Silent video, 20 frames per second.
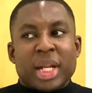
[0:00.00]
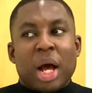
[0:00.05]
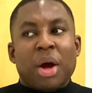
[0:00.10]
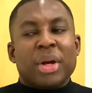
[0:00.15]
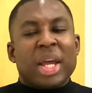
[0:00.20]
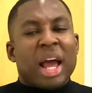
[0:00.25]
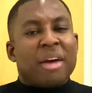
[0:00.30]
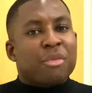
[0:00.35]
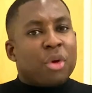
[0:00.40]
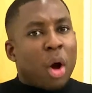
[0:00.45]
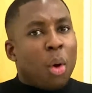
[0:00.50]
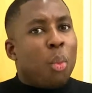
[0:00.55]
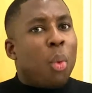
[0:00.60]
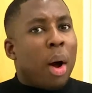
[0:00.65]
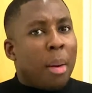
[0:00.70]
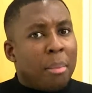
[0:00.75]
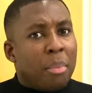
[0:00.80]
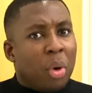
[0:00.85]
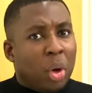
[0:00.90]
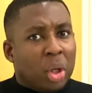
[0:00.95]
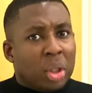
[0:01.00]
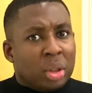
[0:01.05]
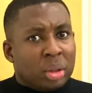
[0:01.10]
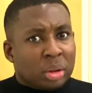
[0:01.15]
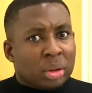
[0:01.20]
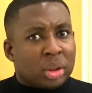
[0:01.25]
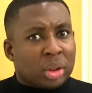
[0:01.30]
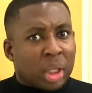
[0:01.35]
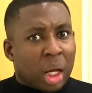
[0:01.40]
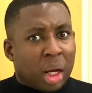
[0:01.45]
like, okay, I've got one more
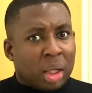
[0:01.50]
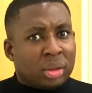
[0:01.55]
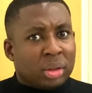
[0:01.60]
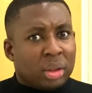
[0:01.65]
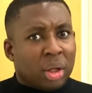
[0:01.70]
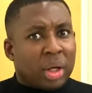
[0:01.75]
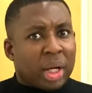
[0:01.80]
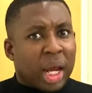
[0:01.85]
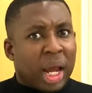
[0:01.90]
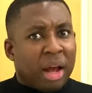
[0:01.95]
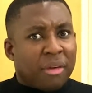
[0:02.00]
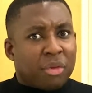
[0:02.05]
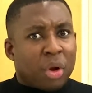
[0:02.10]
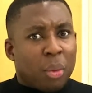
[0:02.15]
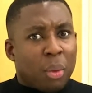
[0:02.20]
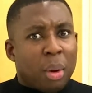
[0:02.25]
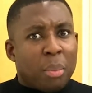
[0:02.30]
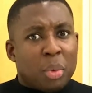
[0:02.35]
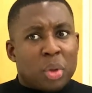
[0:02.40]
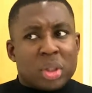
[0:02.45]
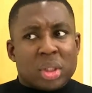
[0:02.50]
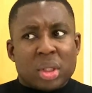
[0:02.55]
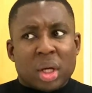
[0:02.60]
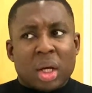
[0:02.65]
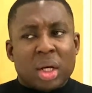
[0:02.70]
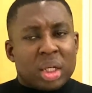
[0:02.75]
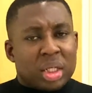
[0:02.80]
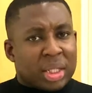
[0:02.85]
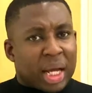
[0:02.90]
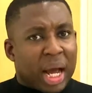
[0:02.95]
son. Okay, I've got one more
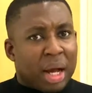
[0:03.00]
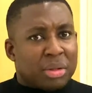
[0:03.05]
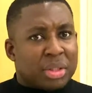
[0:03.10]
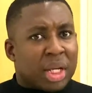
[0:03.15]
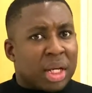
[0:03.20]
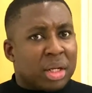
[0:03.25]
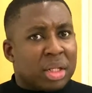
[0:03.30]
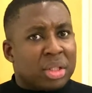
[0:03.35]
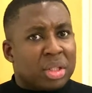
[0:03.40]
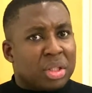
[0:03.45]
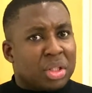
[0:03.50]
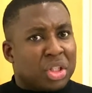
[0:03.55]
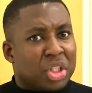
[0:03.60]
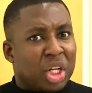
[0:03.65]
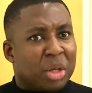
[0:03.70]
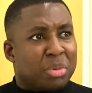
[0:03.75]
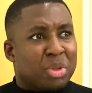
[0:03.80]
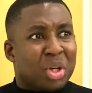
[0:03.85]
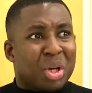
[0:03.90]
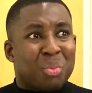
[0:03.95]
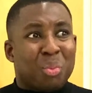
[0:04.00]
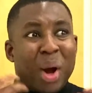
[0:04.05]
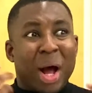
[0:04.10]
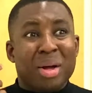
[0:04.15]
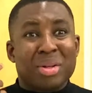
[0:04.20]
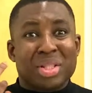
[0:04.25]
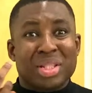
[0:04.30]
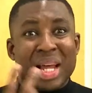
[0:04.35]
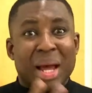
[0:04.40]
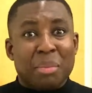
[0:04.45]
son. He's out tending to the sheep. So
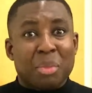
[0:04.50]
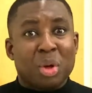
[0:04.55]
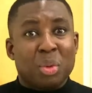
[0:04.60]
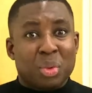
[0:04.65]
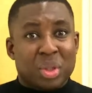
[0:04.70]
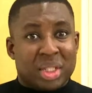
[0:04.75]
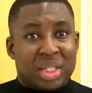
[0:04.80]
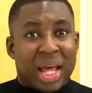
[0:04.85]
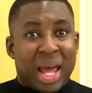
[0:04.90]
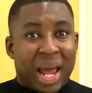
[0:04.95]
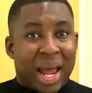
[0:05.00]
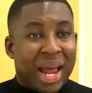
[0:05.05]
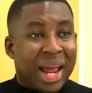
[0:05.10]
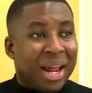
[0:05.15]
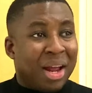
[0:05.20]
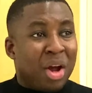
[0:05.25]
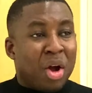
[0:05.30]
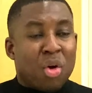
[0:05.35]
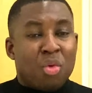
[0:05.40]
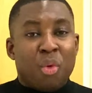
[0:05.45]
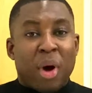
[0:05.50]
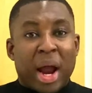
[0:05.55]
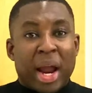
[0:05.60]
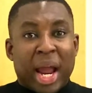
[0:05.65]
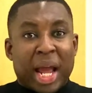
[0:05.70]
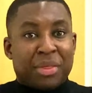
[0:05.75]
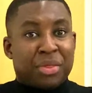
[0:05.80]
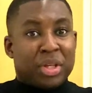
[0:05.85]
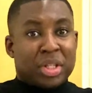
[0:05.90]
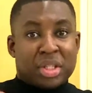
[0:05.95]
while Samuel was there, right,
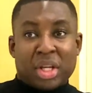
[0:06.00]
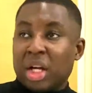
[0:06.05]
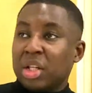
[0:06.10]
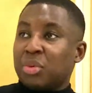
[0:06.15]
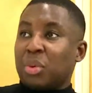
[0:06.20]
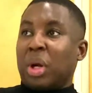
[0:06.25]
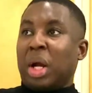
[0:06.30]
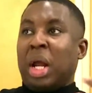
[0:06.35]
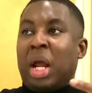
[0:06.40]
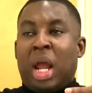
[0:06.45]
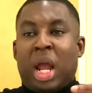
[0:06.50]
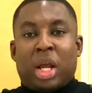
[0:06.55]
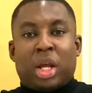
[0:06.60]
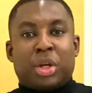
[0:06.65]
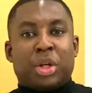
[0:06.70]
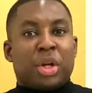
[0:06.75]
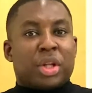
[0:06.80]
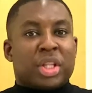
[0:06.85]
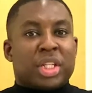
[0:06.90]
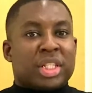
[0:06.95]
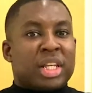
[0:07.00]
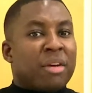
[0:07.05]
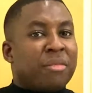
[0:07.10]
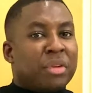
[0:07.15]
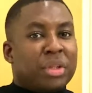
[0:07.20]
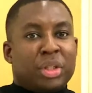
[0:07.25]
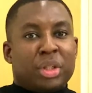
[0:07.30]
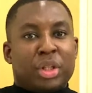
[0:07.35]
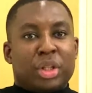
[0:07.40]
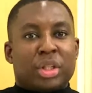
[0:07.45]
and the sons were, you know,
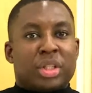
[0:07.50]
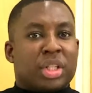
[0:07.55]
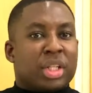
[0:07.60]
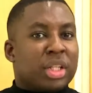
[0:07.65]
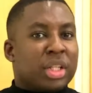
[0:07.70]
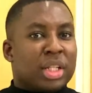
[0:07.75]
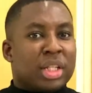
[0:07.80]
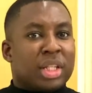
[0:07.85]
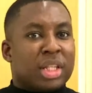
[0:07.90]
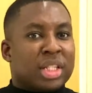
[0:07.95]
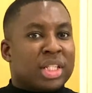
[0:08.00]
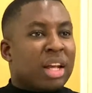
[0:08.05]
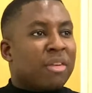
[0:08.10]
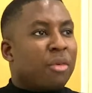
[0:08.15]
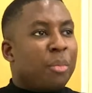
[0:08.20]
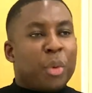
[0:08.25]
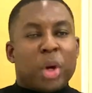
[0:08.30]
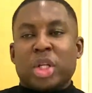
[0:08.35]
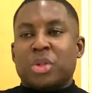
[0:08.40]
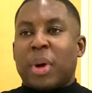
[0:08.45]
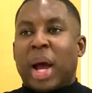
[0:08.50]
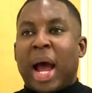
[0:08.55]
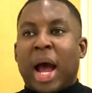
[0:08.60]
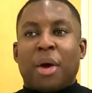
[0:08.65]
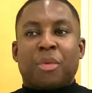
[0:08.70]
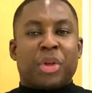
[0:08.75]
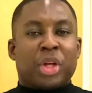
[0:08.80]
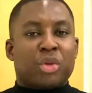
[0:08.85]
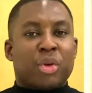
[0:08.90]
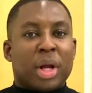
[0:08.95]
the seven boys were
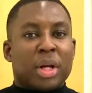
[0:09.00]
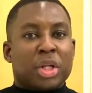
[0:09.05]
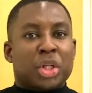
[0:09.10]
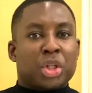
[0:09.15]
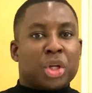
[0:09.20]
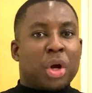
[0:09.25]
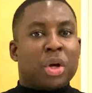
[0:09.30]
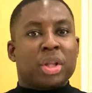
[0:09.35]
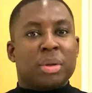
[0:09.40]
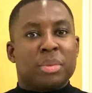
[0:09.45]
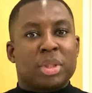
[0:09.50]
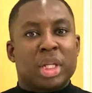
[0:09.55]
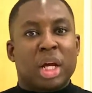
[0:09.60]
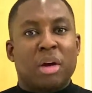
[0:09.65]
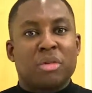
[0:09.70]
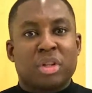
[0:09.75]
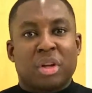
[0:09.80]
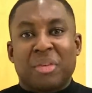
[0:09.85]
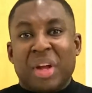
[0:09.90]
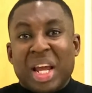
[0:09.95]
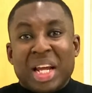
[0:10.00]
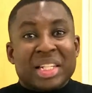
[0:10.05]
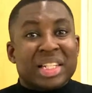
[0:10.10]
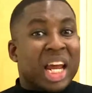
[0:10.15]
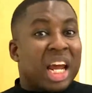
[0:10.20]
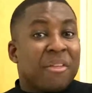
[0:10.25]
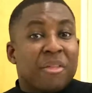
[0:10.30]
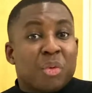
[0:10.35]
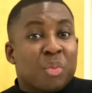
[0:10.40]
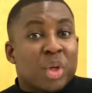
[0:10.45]
out there trying to show themselves off.
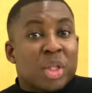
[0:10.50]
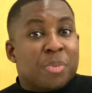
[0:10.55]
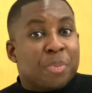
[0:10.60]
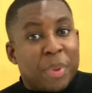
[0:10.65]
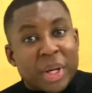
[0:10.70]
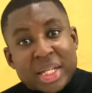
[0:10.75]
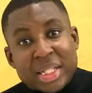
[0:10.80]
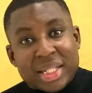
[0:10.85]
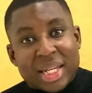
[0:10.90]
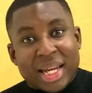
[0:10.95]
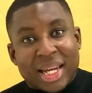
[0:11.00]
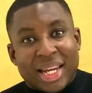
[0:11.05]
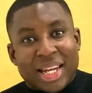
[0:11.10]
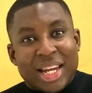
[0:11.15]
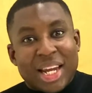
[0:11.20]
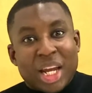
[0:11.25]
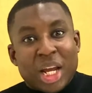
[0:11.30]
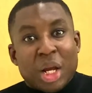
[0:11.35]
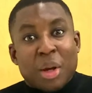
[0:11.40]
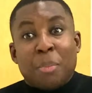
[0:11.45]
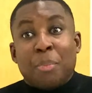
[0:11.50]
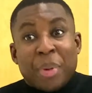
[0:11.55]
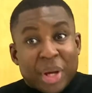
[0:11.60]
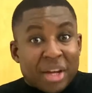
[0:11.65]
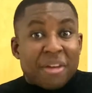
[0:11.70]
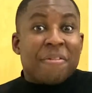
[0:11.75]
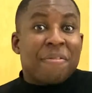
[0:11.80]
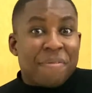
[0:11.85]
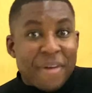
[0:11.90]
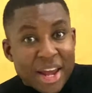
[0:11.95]
David was busy
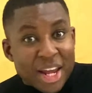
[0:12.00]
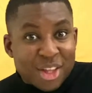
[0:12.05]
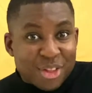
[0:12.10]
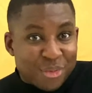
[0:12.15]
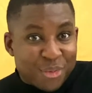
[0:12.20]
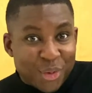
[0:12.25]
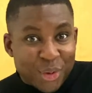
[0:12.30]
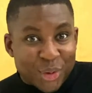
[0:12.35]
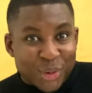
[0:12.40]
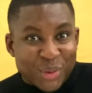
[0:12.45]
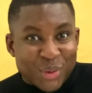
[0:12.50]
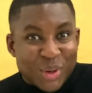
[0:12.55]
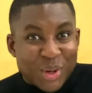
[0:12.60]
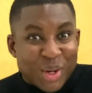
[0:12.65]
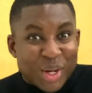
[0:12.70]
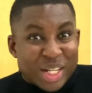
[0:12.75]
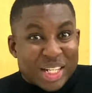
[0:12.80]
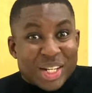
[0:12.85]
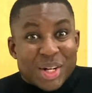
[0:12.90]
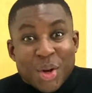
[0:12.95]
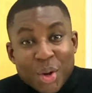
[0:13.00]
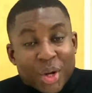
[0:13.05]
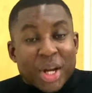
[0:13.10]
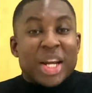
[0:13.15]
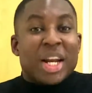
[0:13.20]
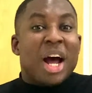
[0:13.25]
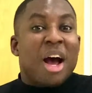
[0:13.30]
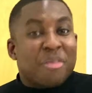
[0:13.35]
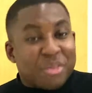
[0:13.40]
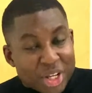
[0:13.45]
being faithful,
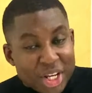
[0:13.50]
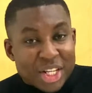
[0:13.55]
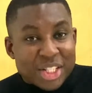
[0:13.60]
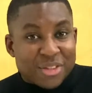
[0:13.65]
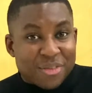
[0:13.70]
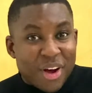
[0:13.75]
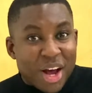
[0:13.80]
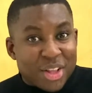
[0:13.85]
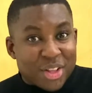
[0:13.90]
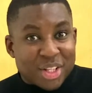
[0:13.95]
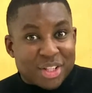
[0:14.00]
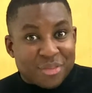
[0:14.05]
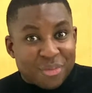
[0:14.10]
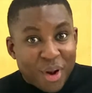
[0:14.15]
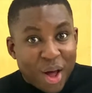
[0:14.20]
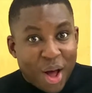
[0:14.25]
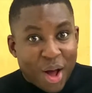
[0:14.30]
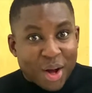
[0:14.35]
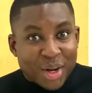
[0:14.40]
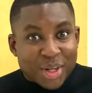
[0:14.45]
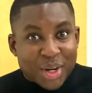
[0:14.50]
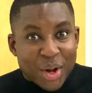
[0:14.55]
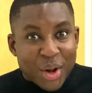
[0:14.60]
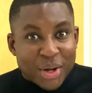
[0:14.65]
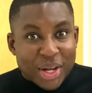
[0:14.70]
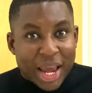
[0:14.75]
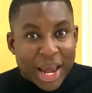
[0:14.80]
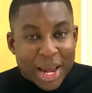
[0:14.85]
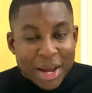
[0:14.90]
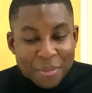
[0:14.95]
looking after his father's flock,
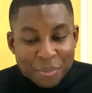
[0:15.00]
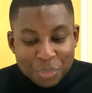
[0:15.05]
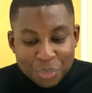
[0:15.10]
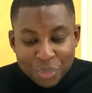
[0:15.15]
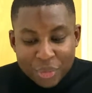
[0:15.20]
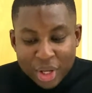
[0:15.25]
okay,